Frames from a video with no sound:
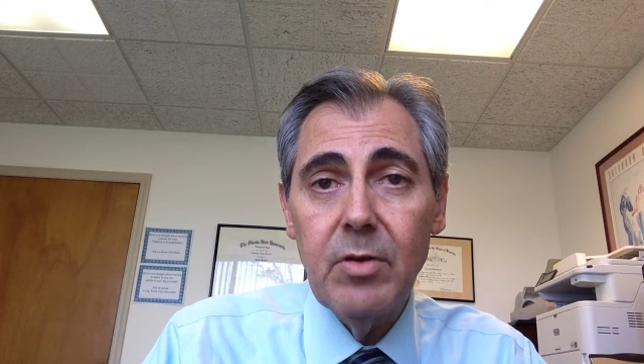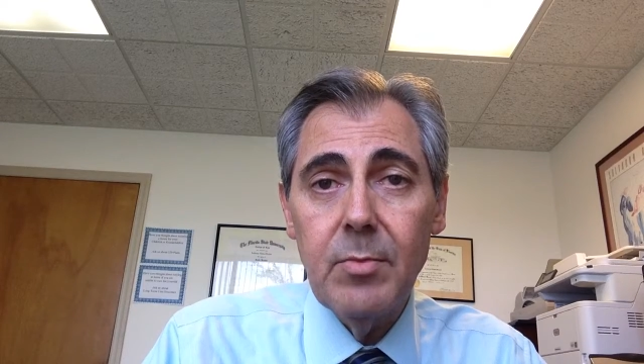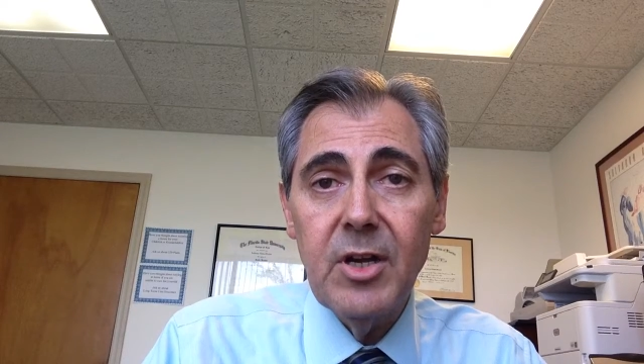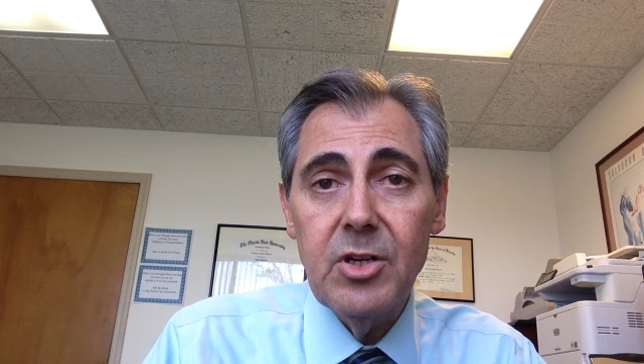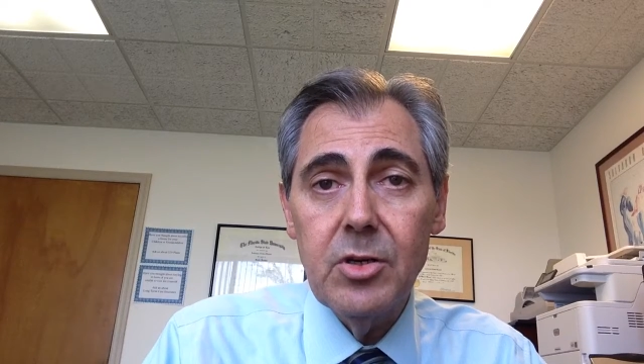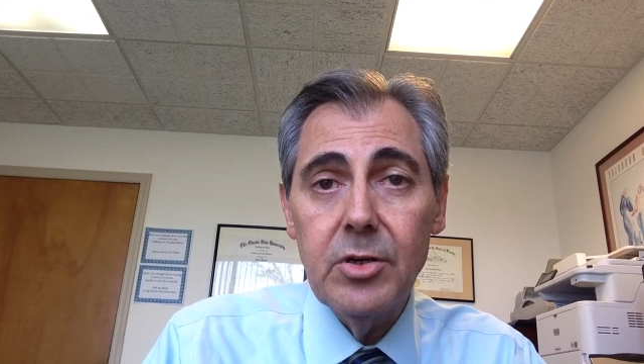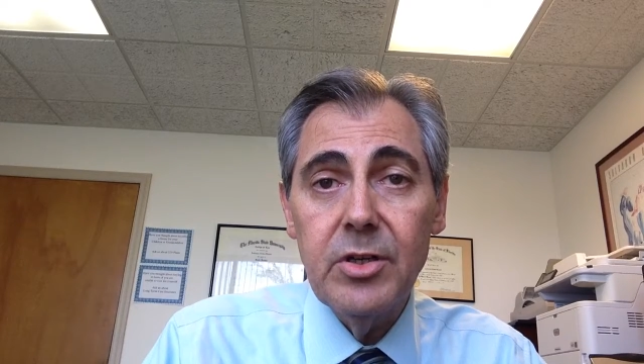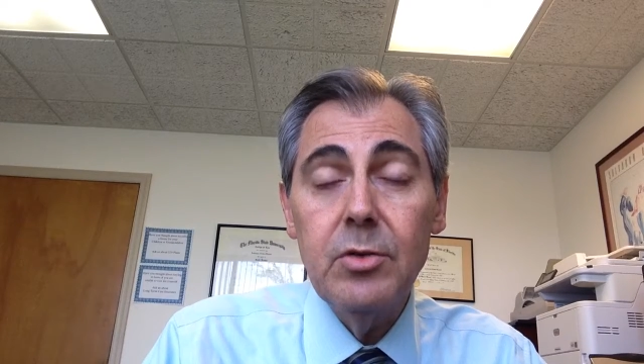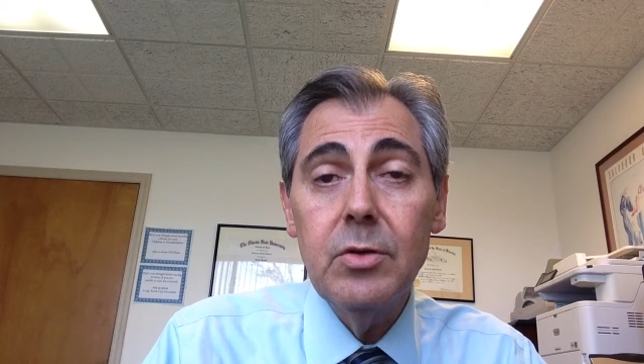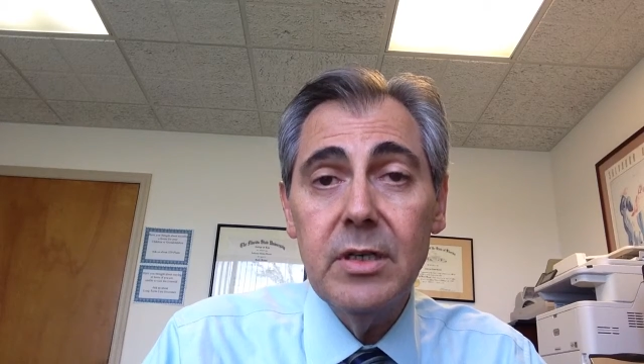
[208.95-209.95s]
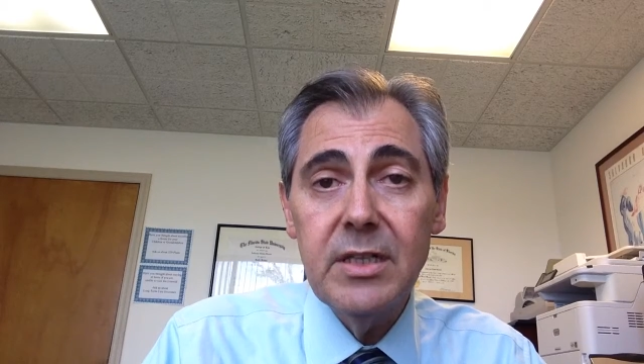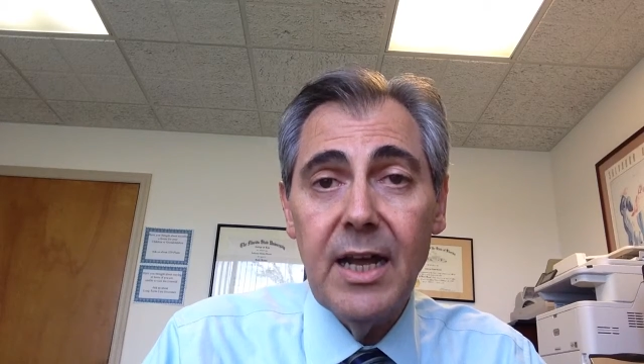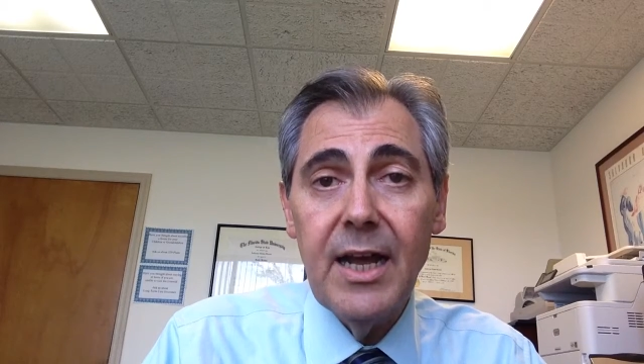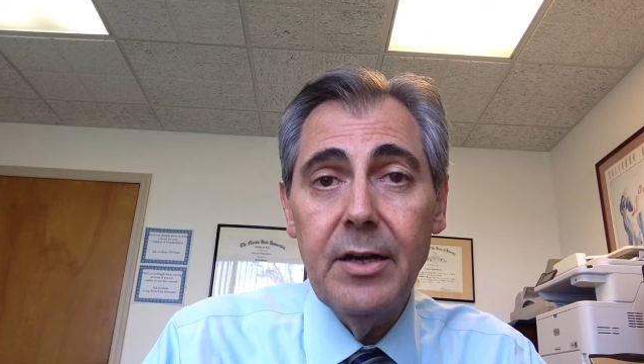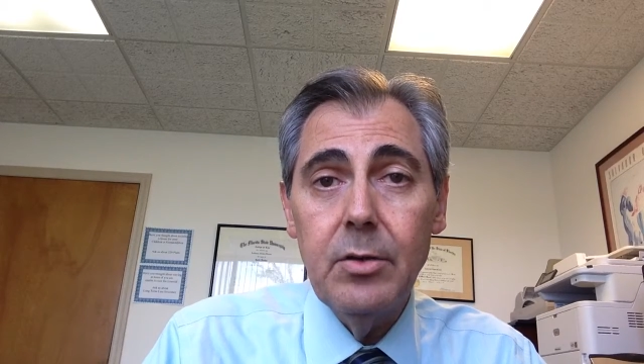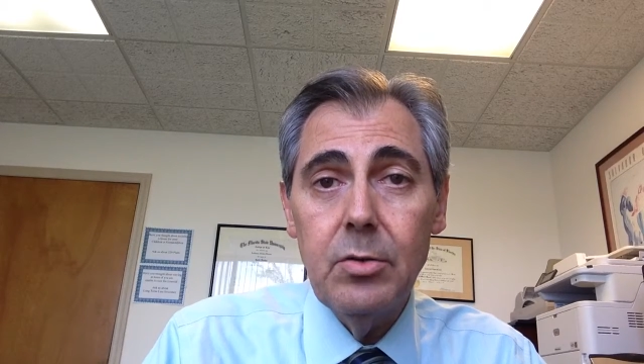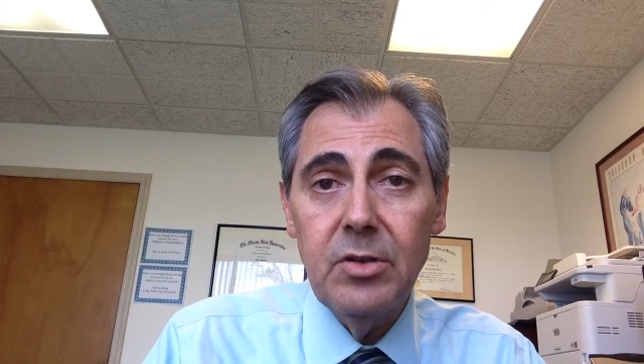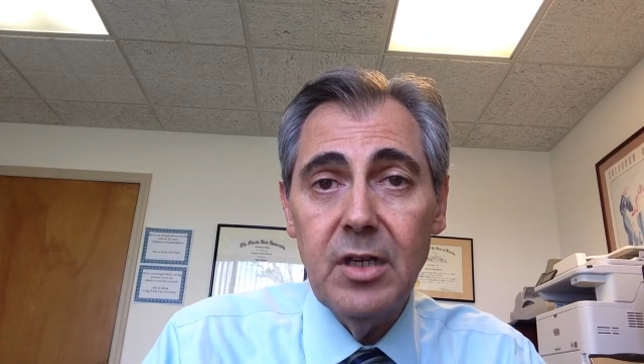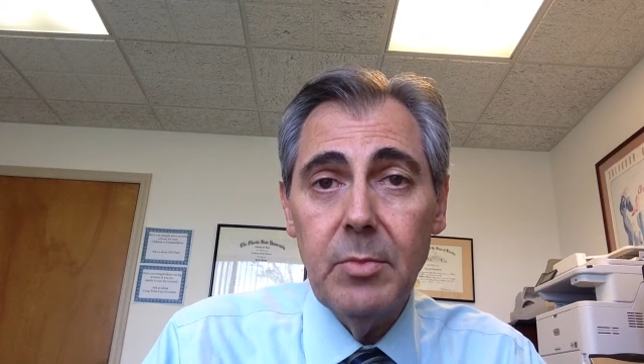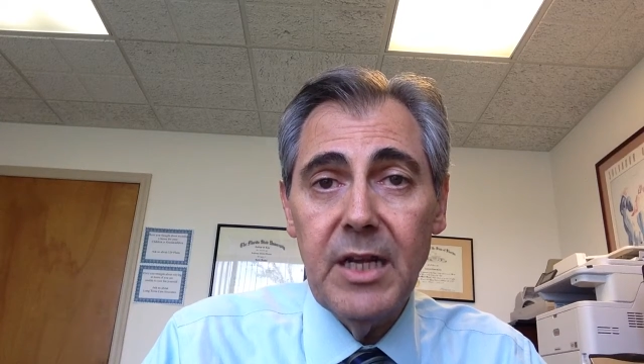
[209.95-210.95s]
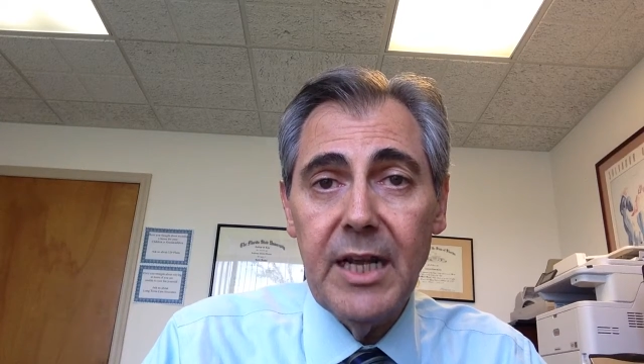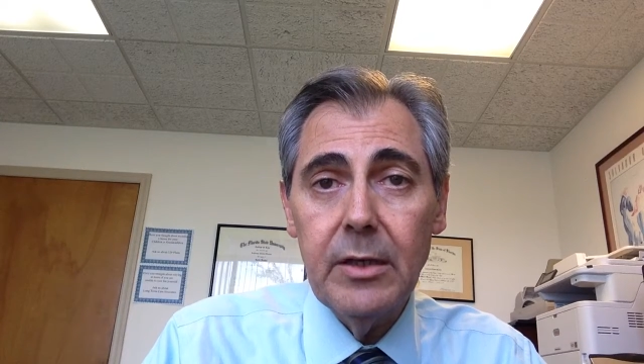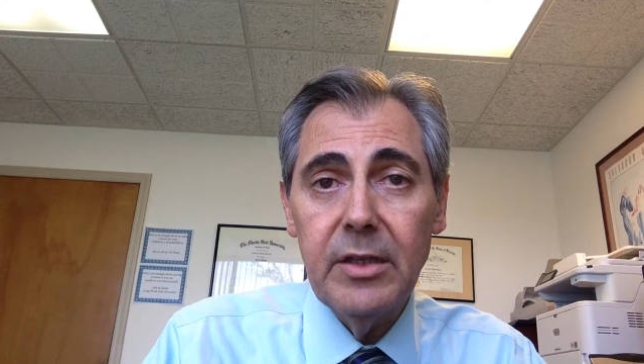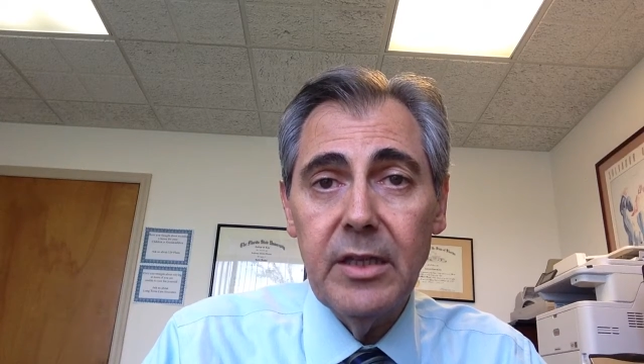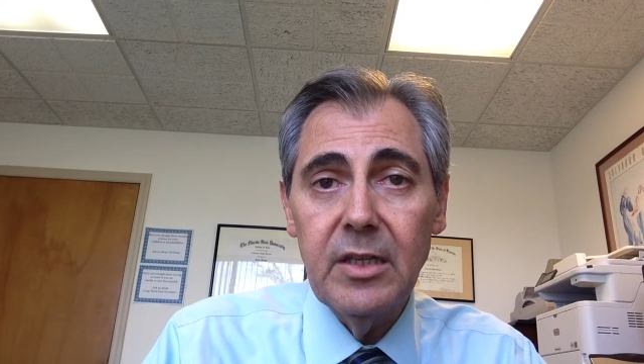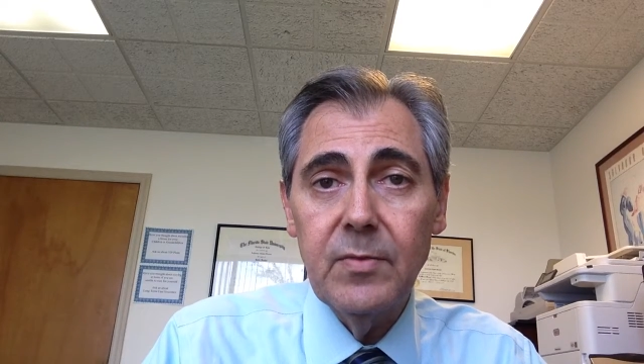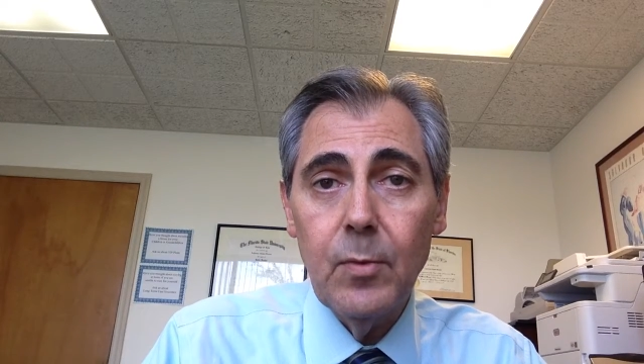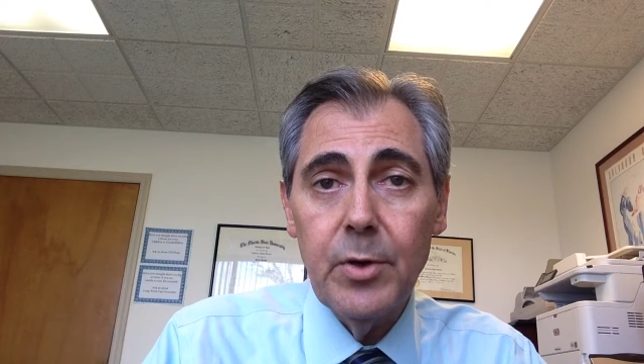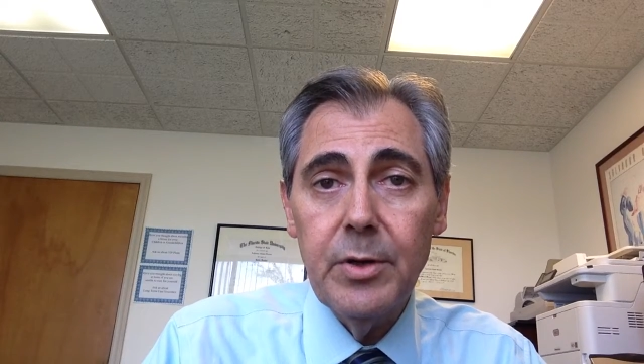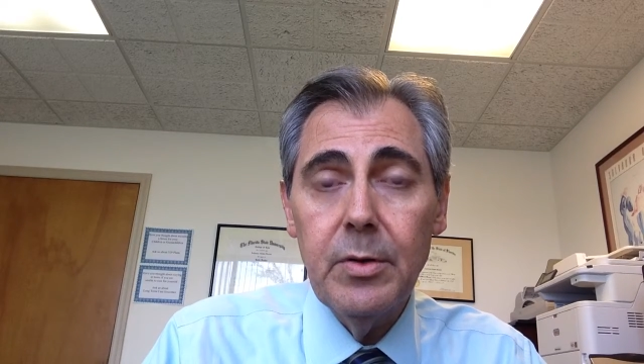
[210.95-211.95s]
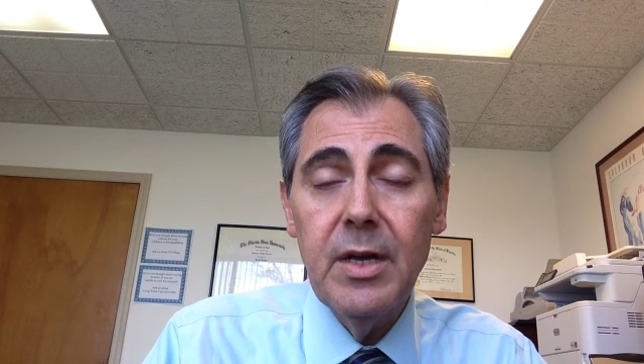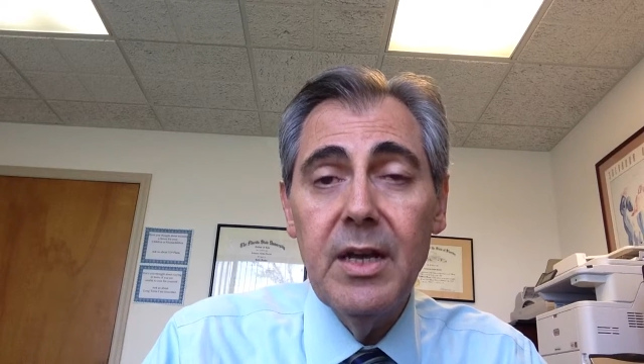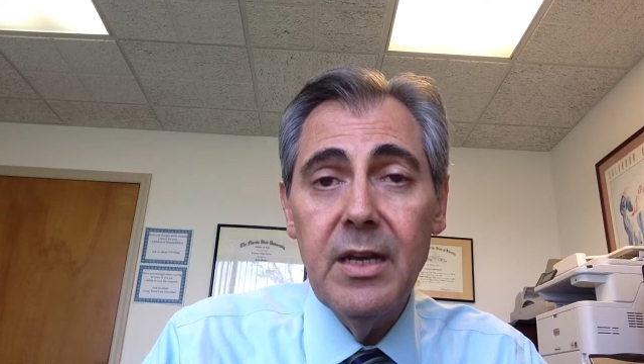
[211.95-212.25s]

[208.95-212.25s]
You want to make sure you decide who's going to be handling things for you